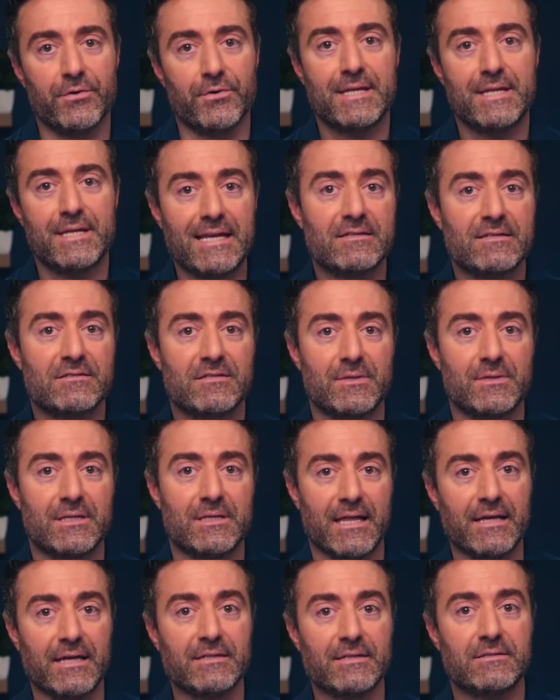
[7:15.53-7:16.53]
So there tends to
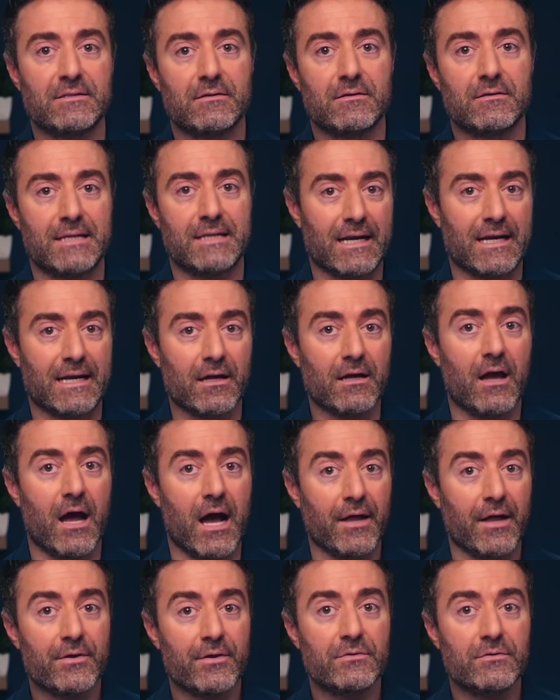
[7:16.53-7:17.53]
be less
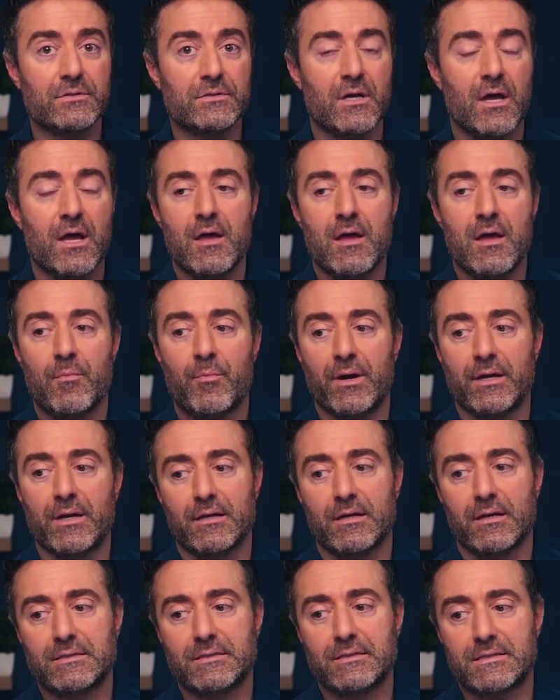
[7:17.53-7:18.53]
data on those,
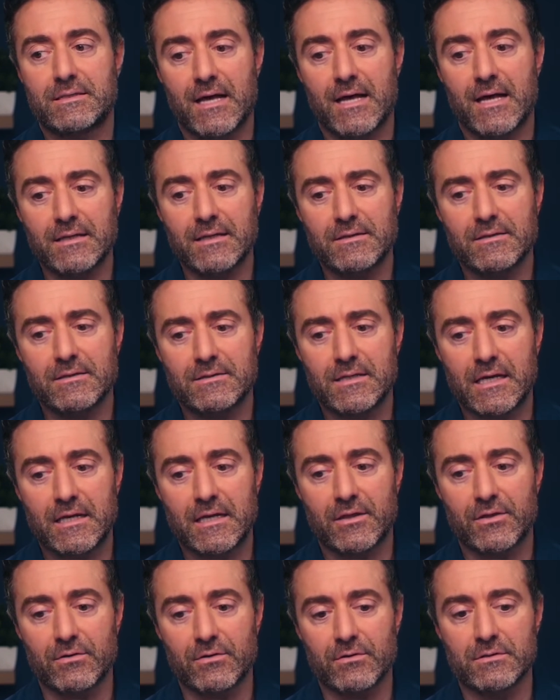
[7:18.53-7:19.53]
but it's not to
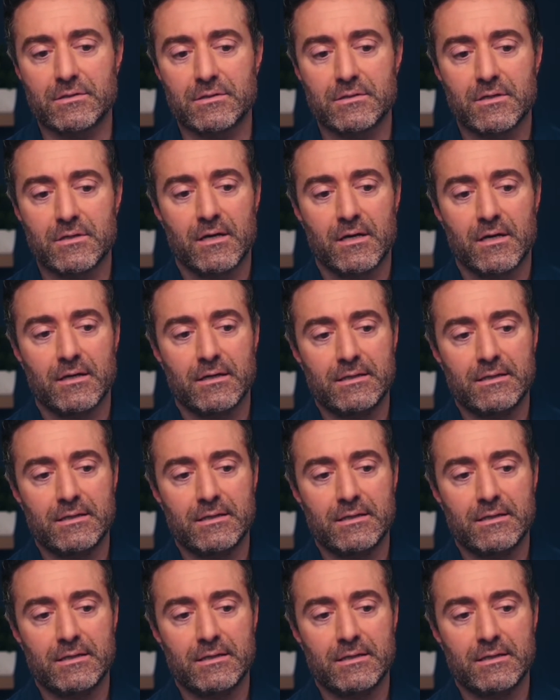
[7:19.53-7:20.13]
say that there's